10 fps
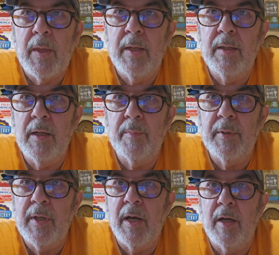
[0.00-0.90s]
ending up in
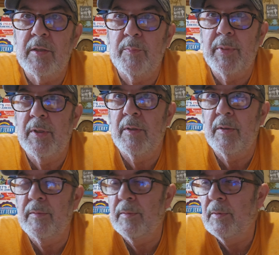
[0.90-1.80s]
the
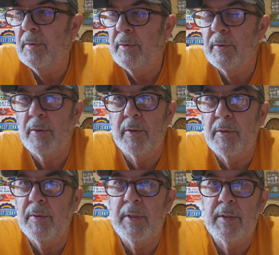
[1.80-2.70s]
hospital,
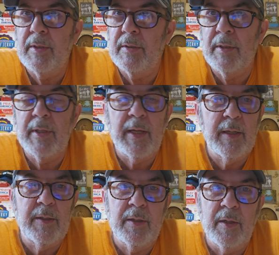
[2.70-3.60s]
surgeries, this and that,
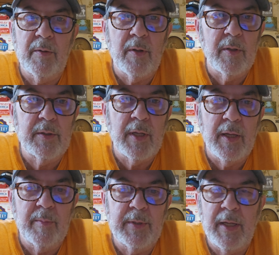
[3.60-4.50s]
you know, all the
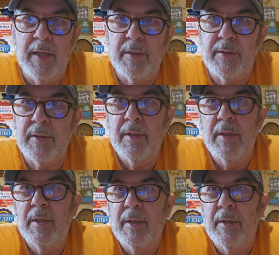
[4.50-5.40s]
time, tests,
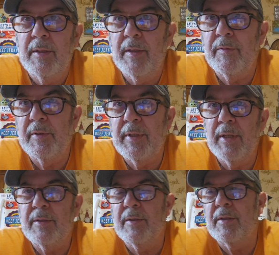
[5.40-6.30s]
different
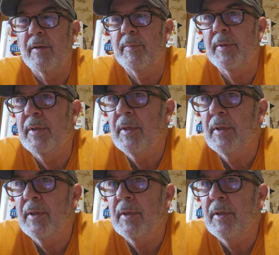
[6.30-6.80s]
tests and stuff, but